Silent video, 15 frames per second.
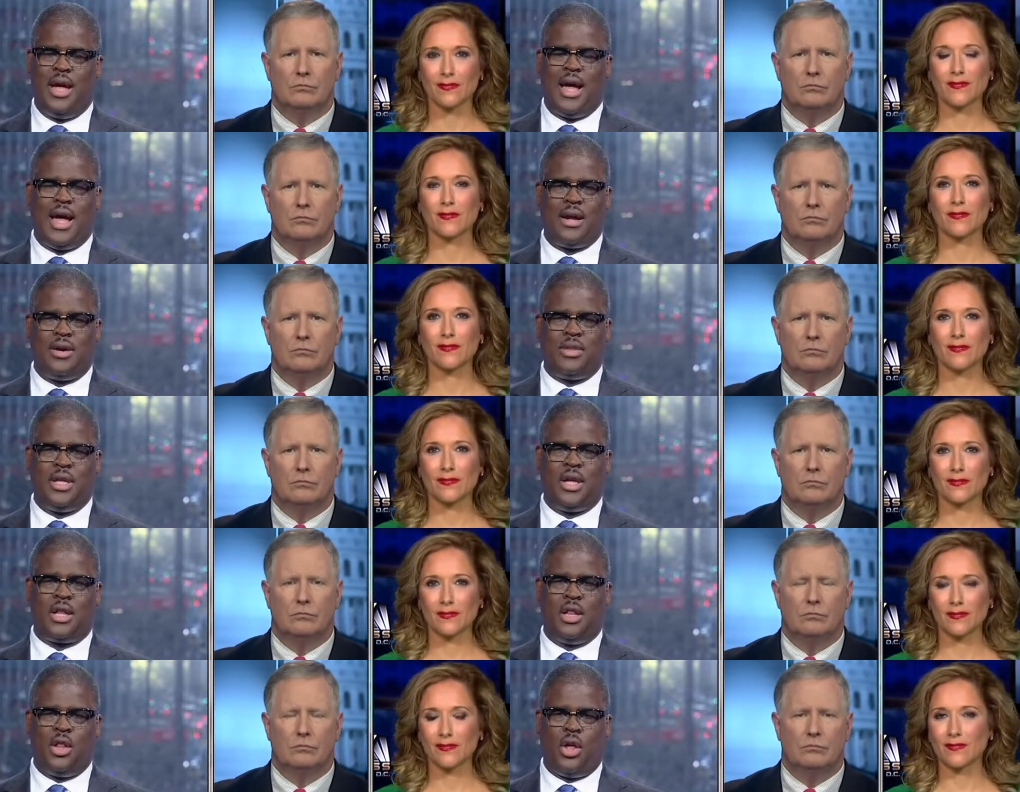Speaker 1: I don't
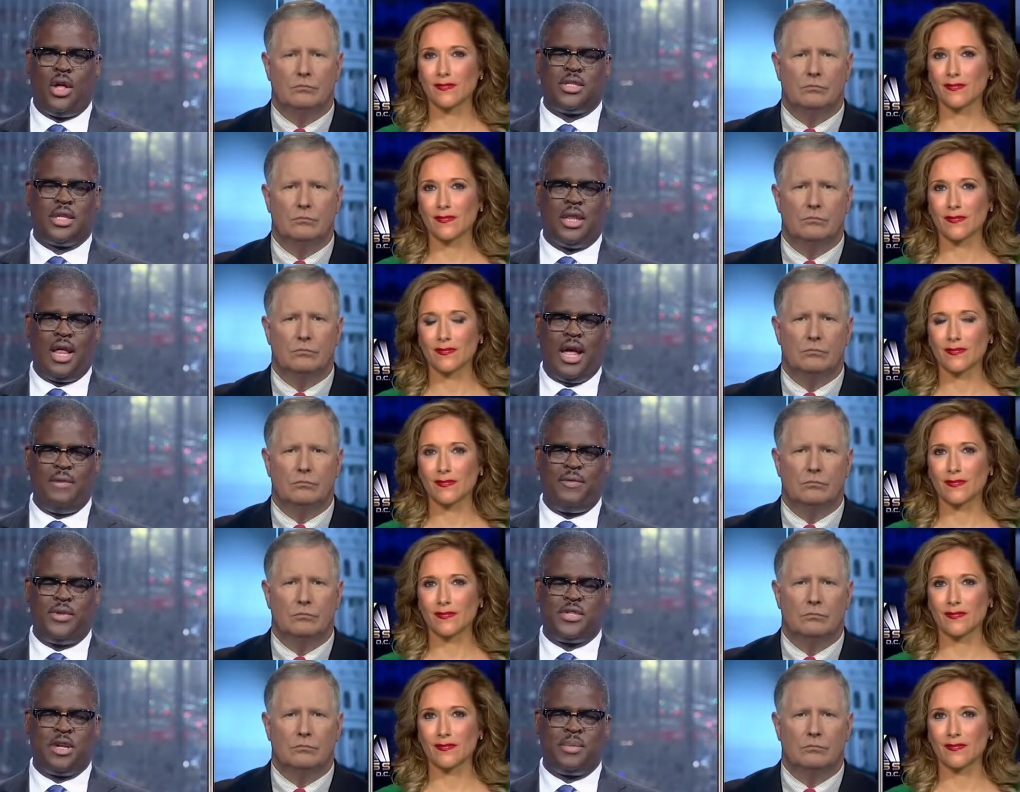think a loss of
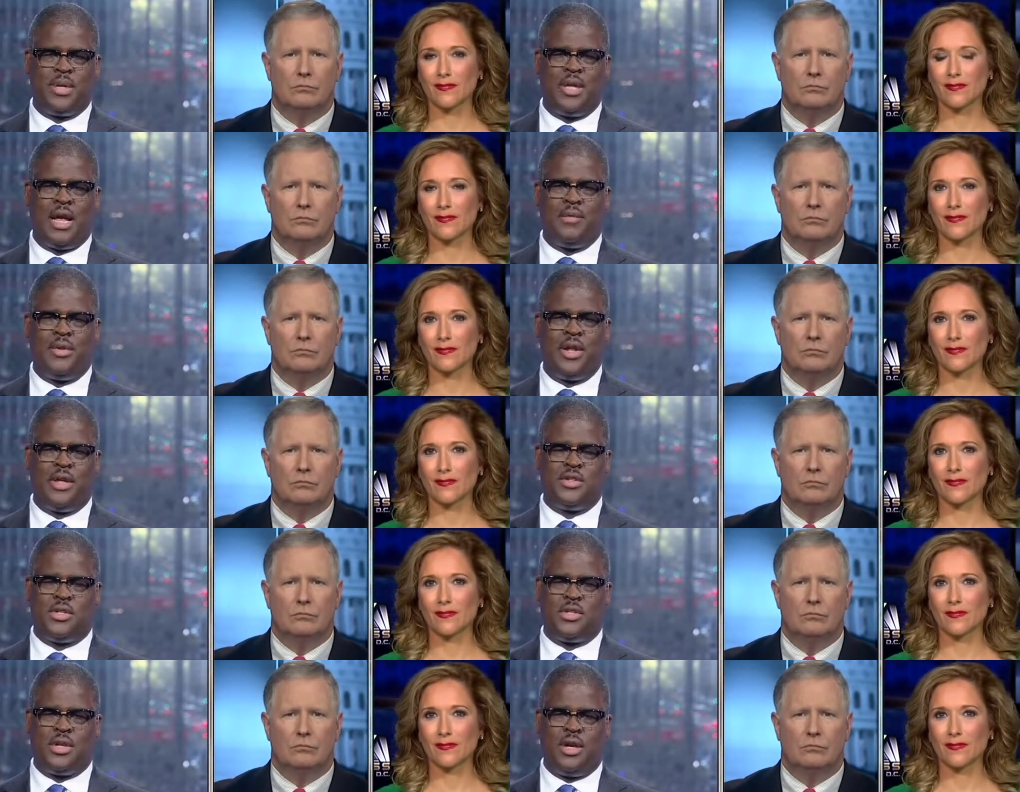life is something that would
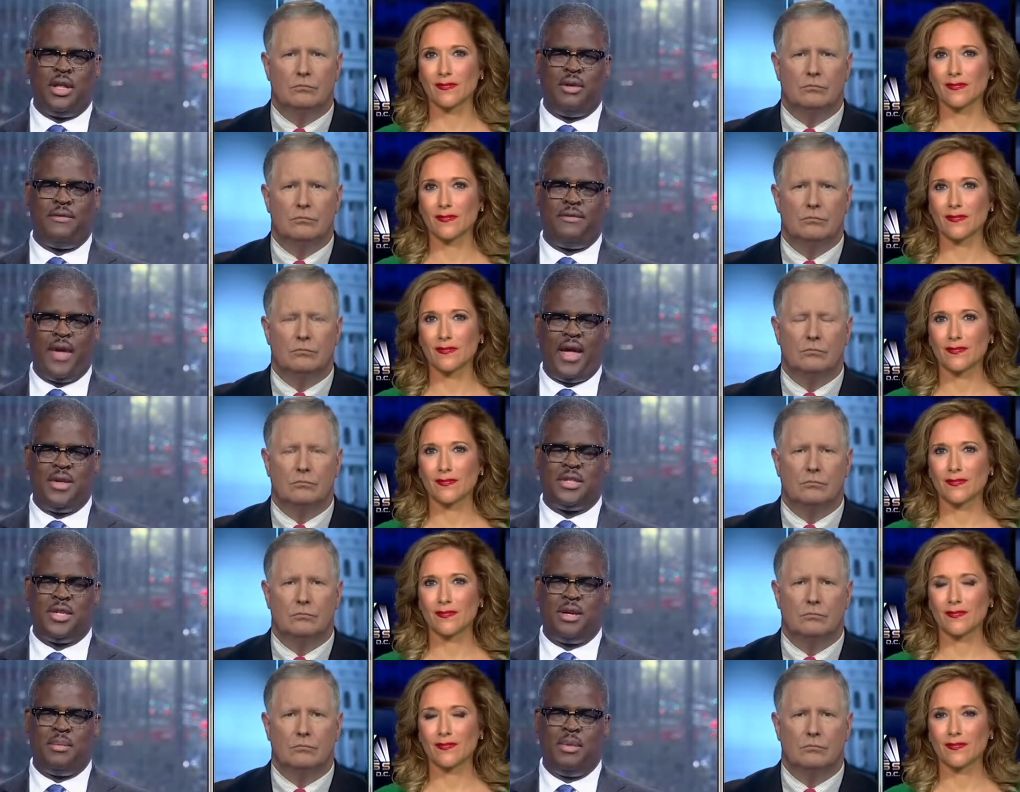necessarily
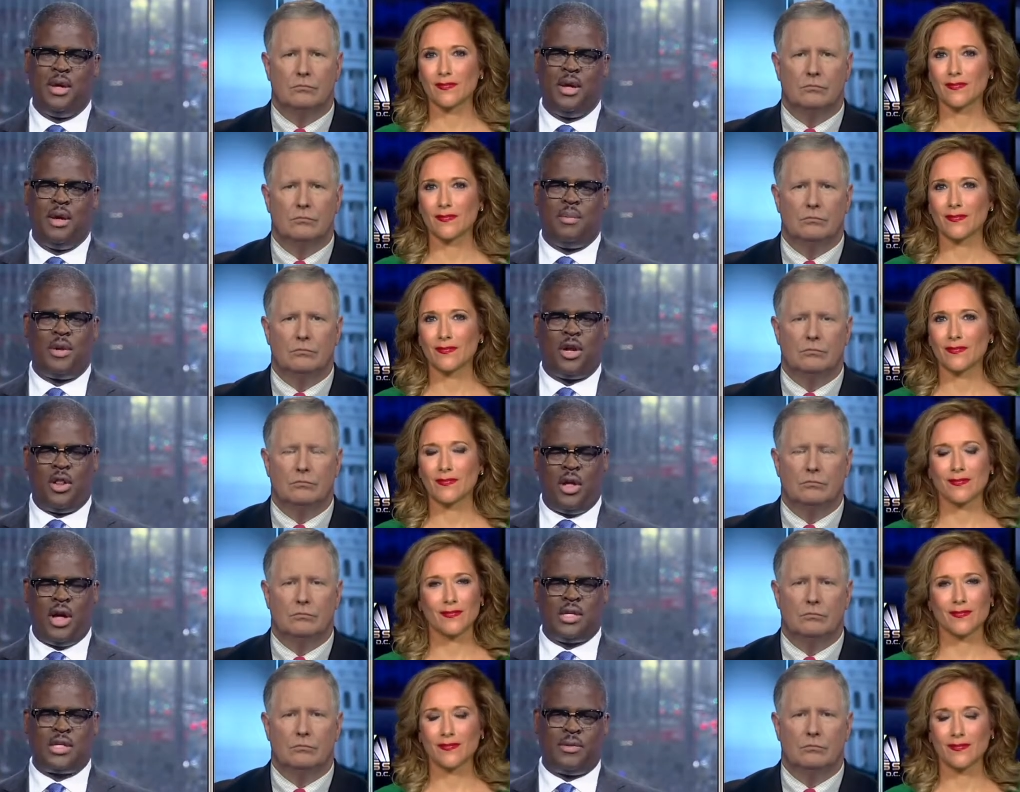faze him, but a
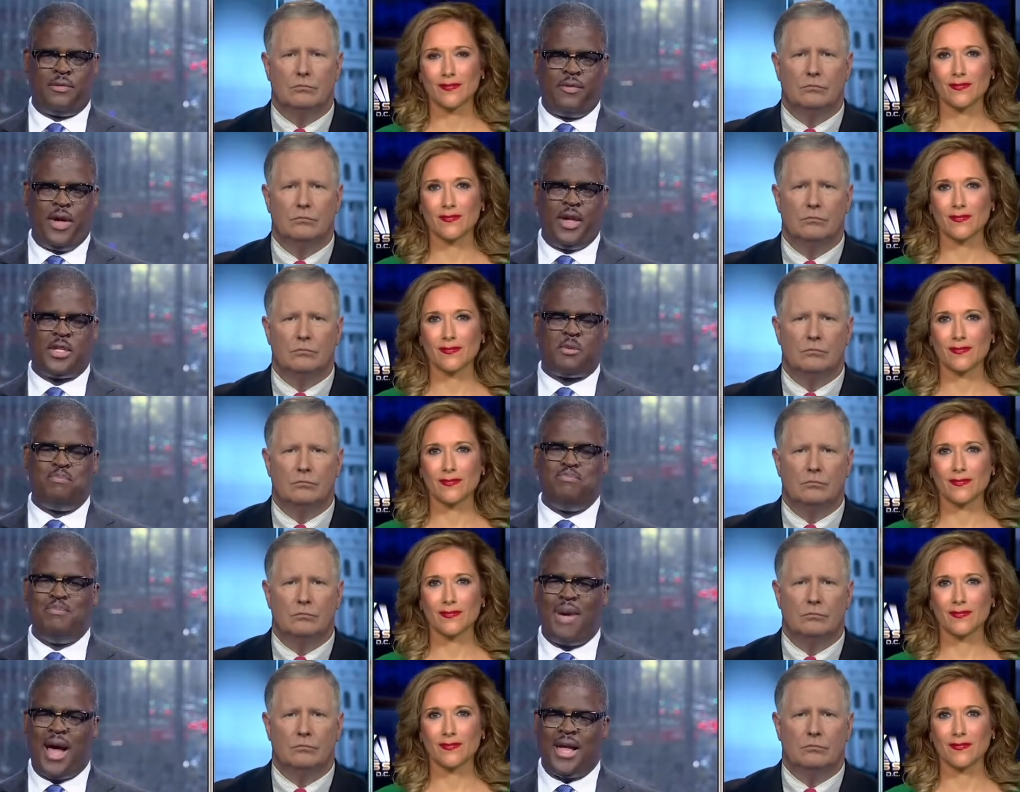loss of face
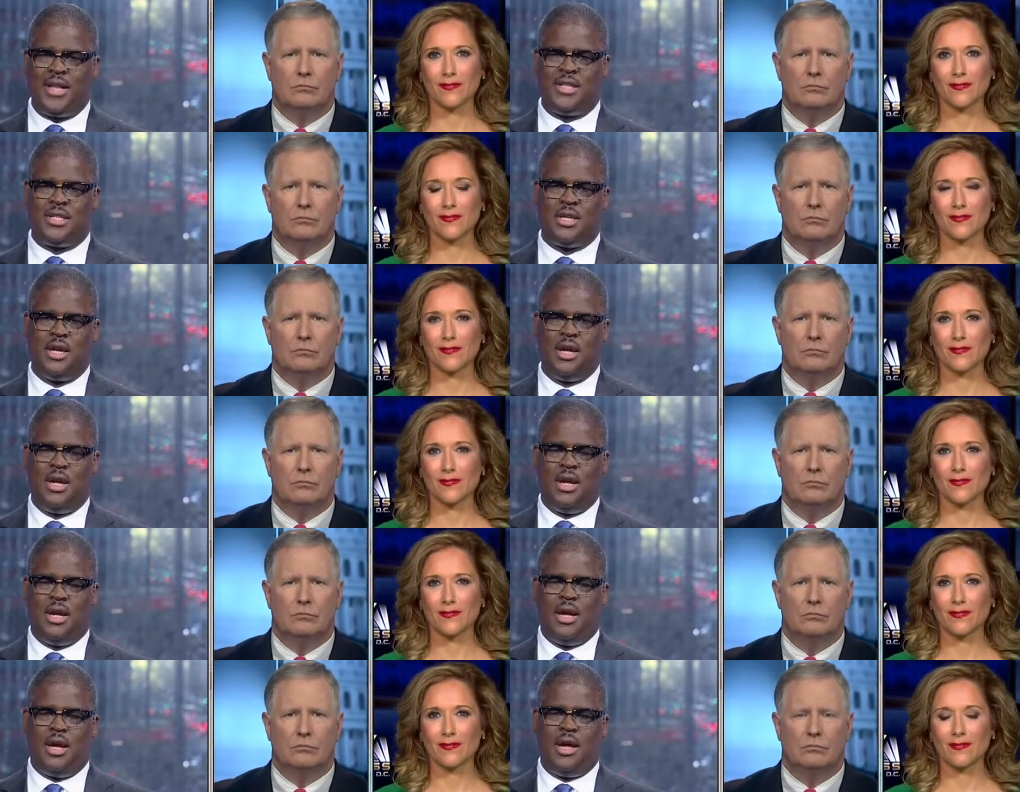might.
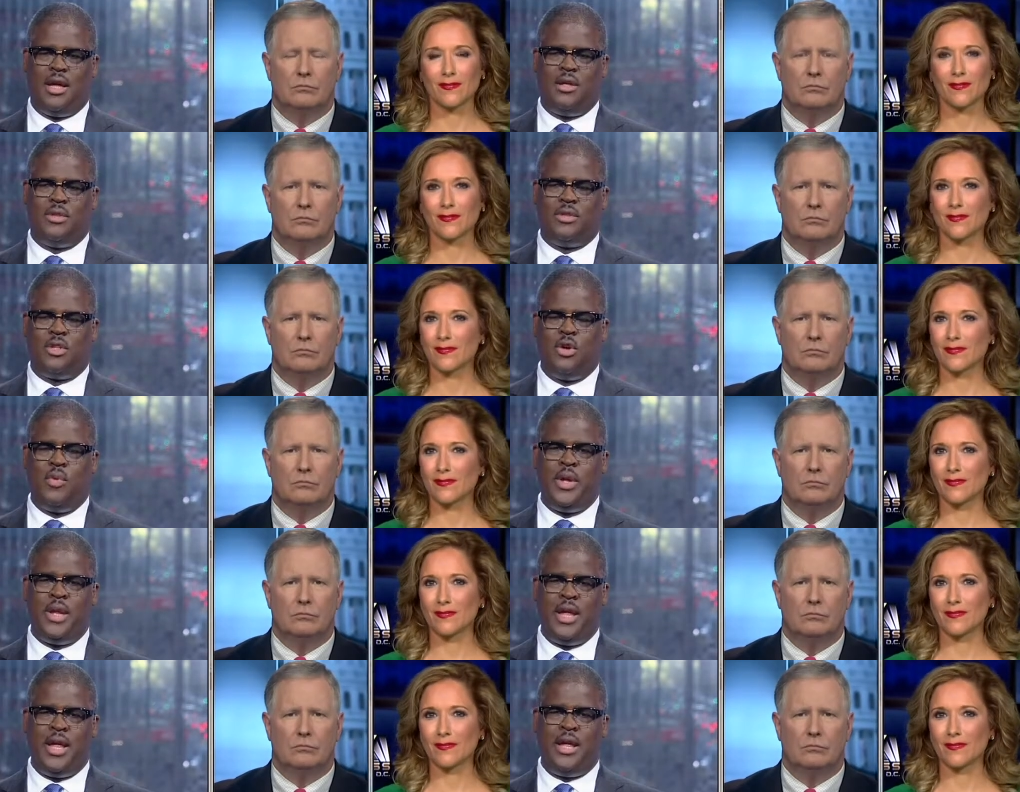Uh, do
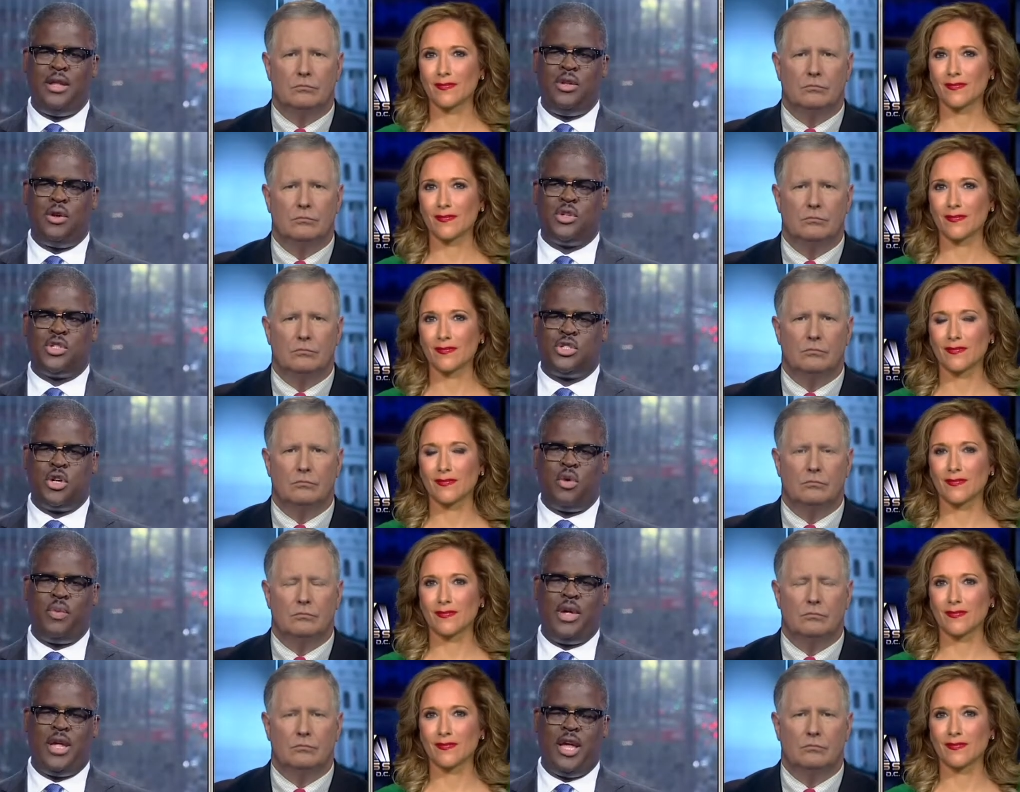we need or should
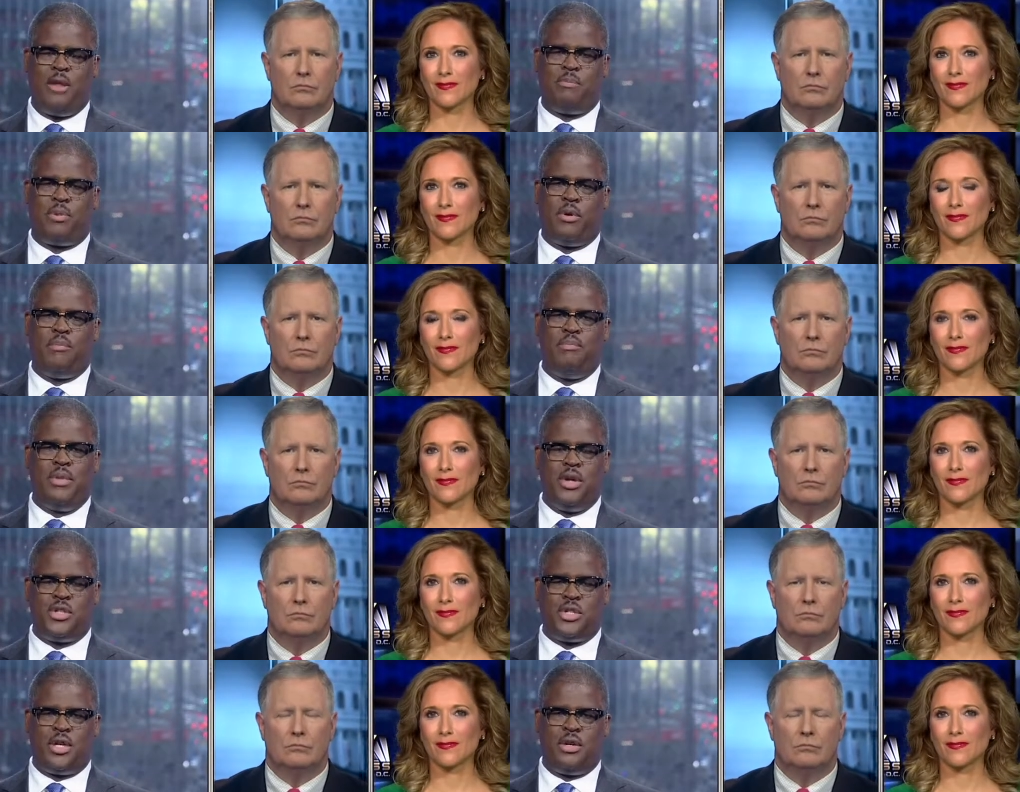we get
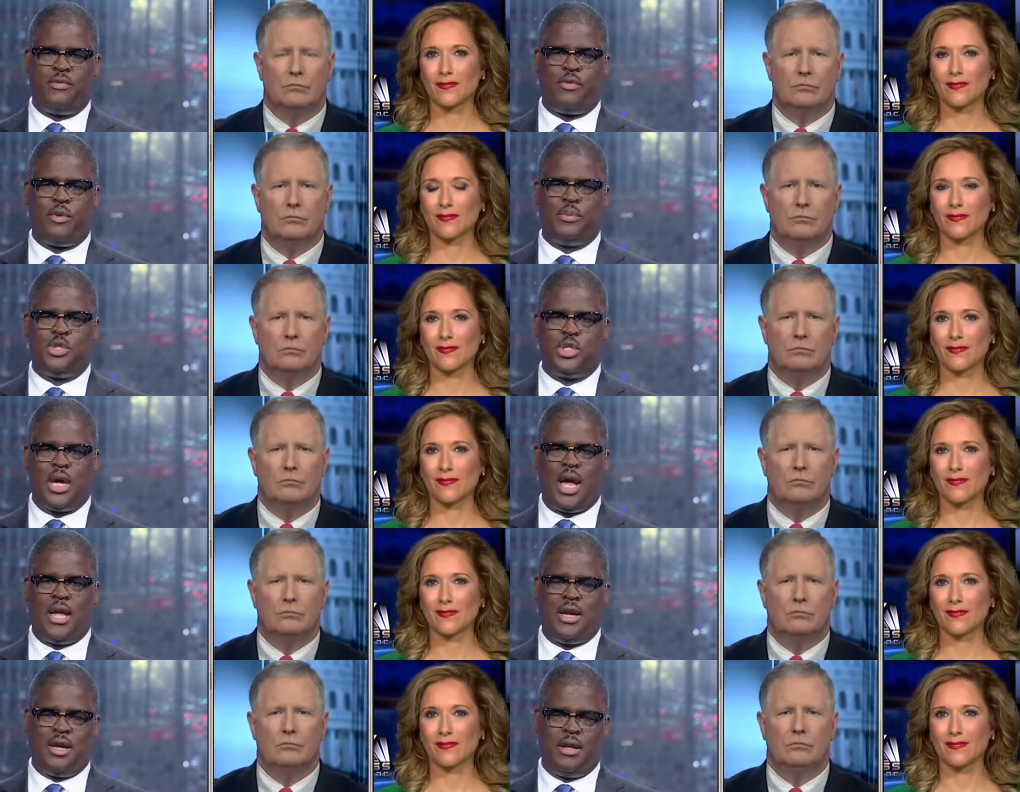permission from
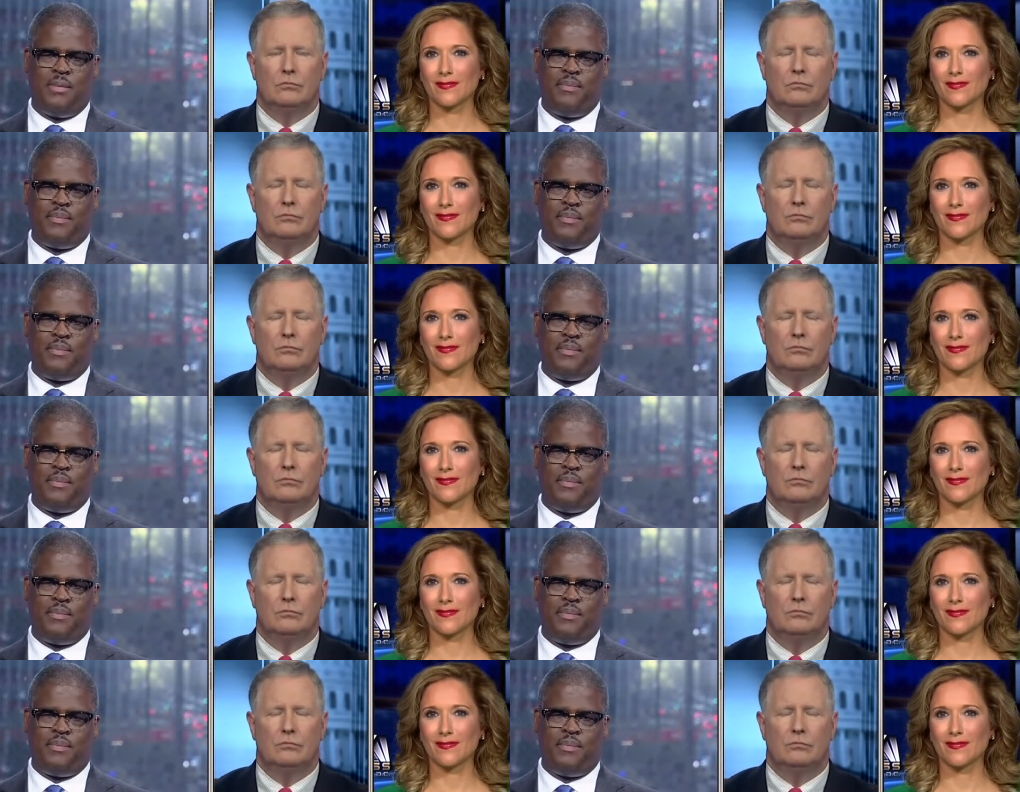China